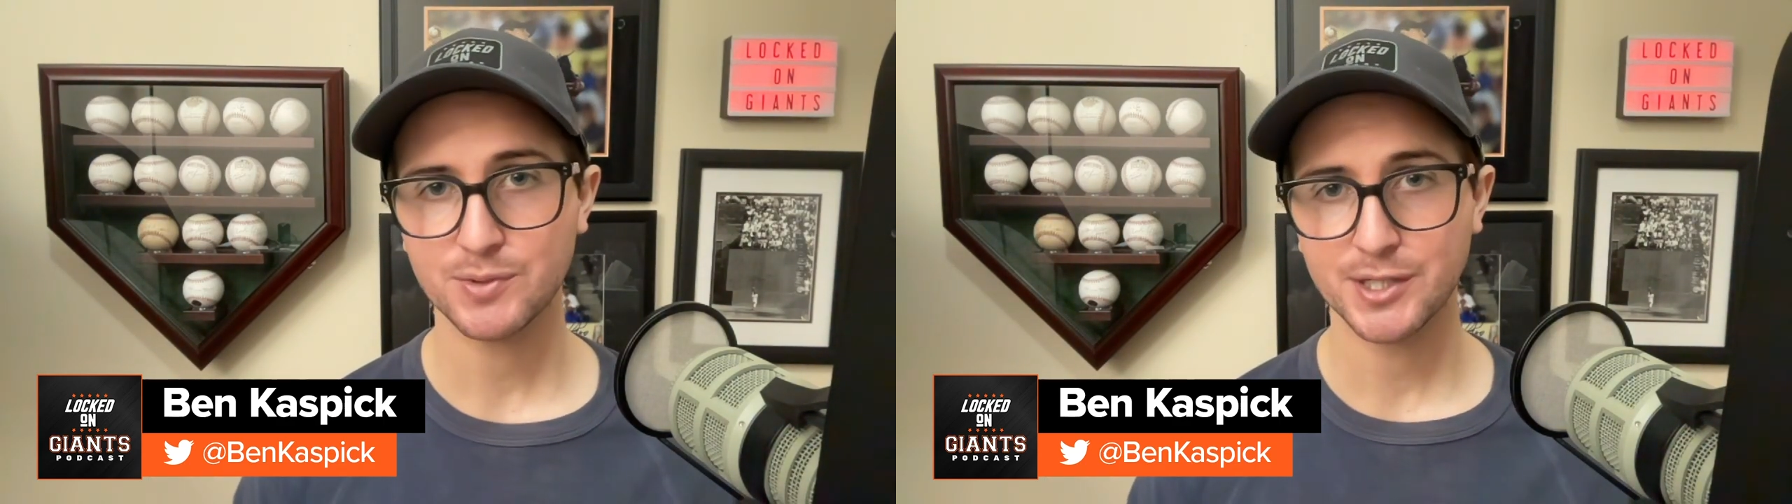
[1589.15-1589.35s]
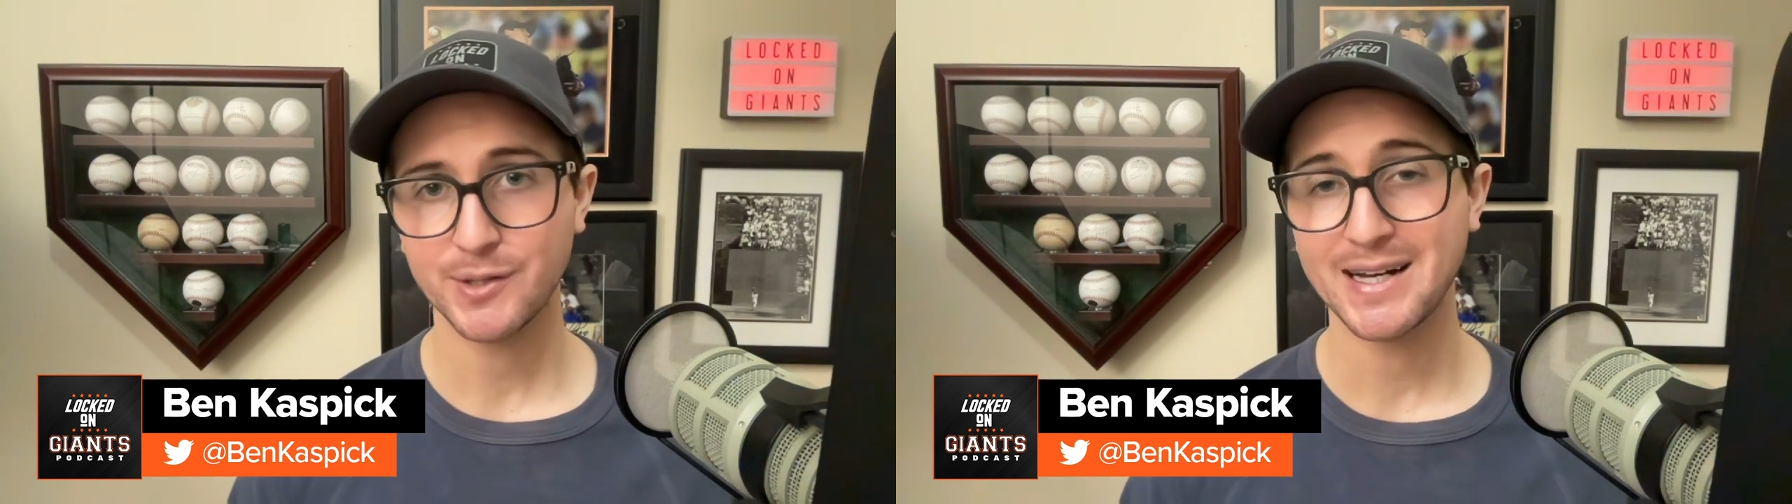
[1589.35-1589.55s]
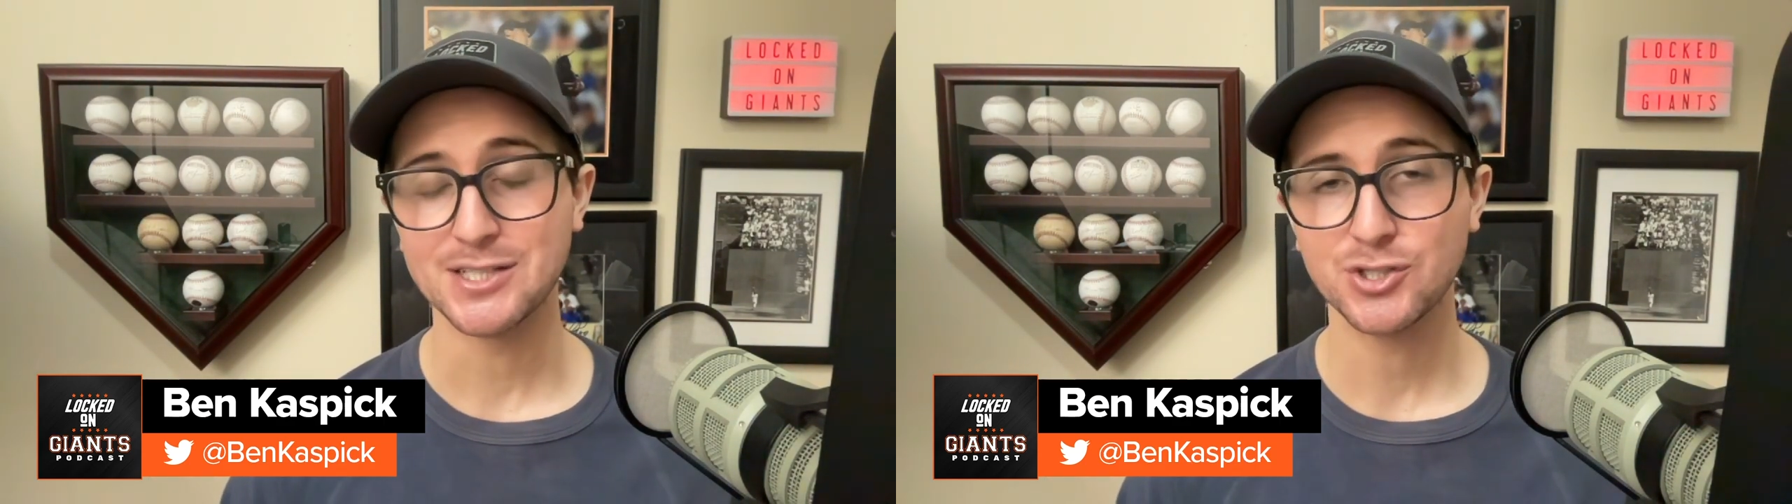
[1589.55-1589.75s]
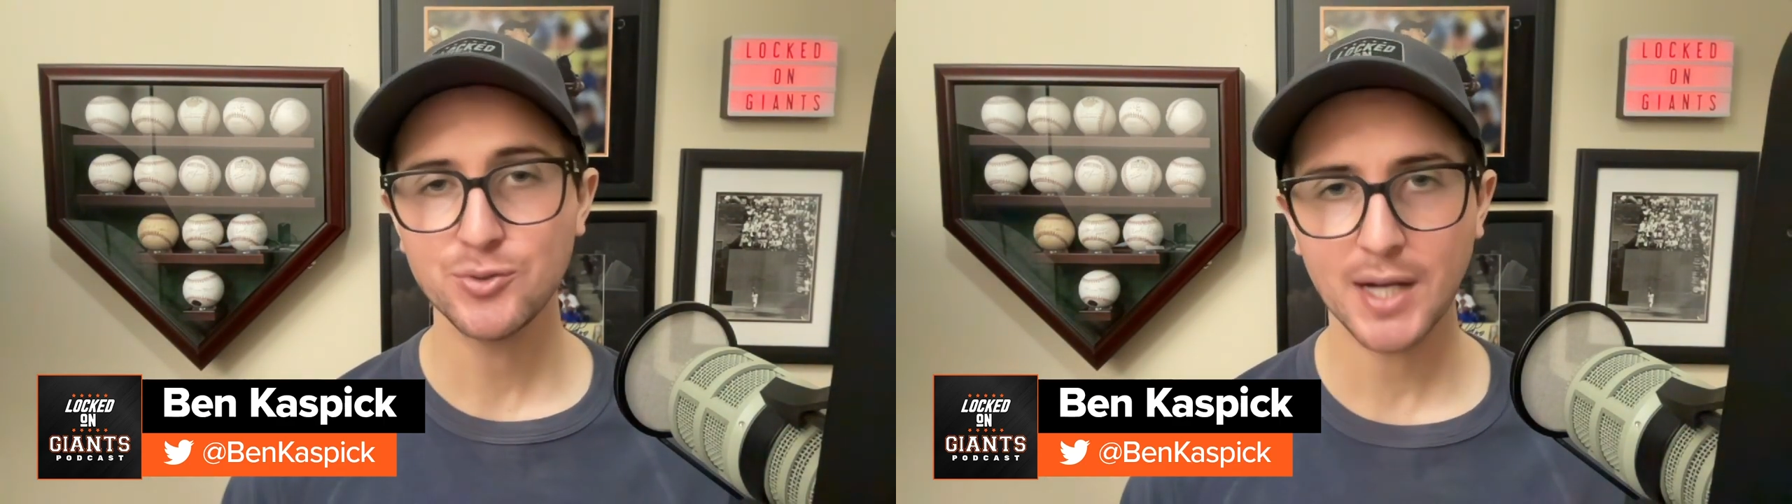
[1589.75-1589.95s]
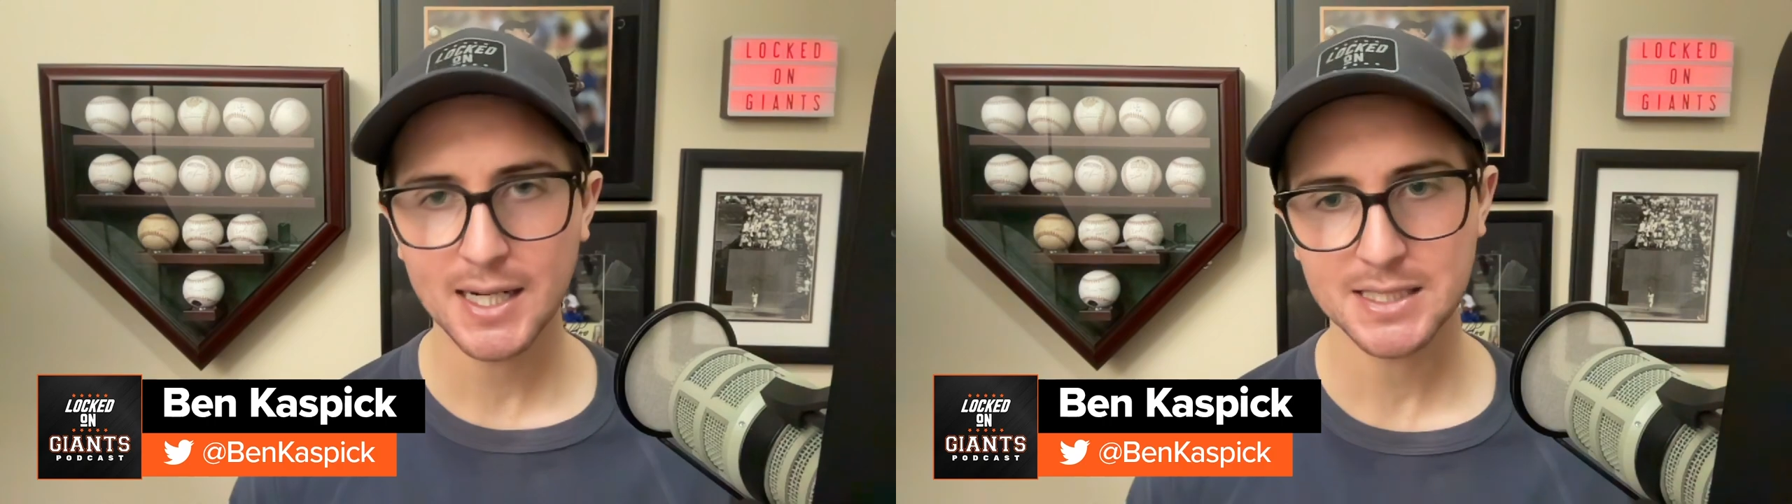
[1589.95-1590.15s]
What are you at?
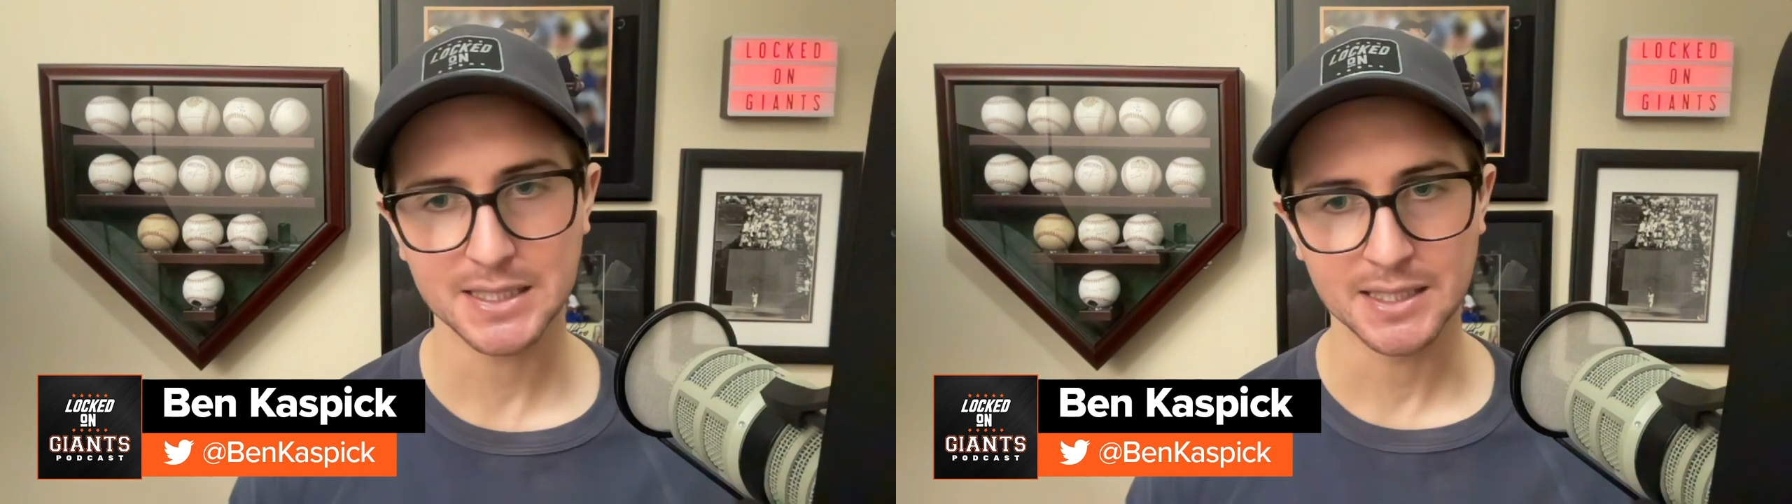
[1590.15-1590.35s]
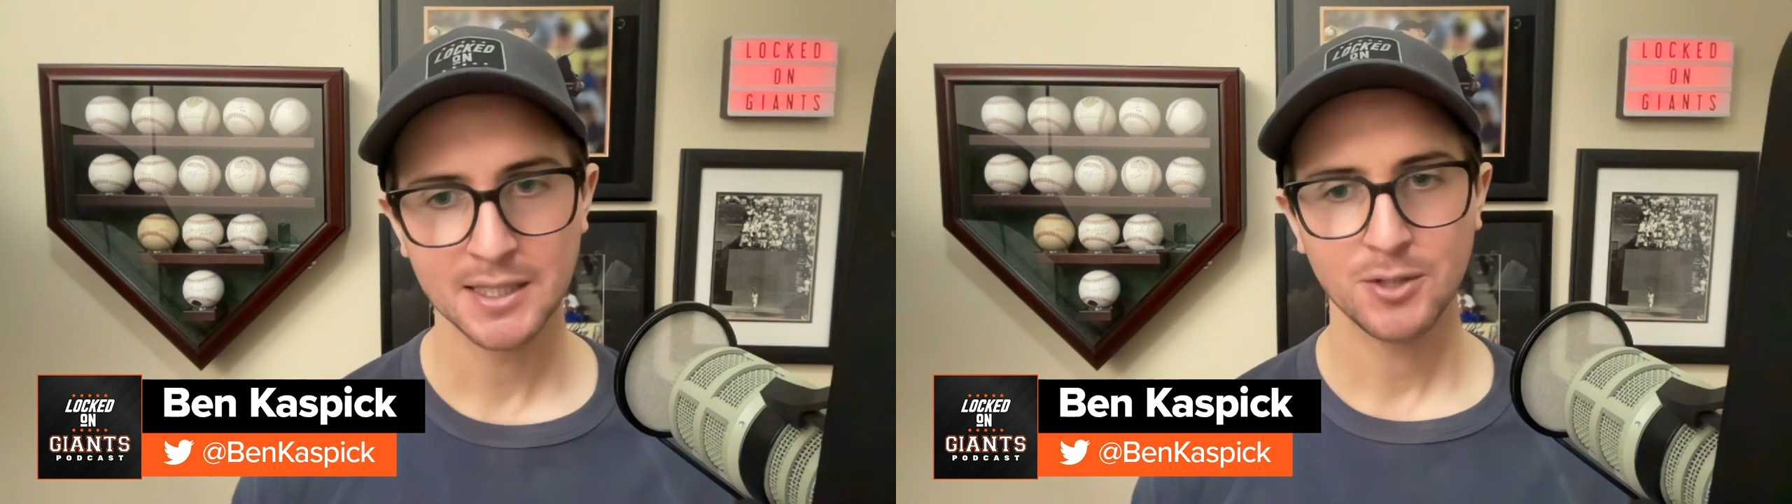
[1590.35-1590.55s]
290.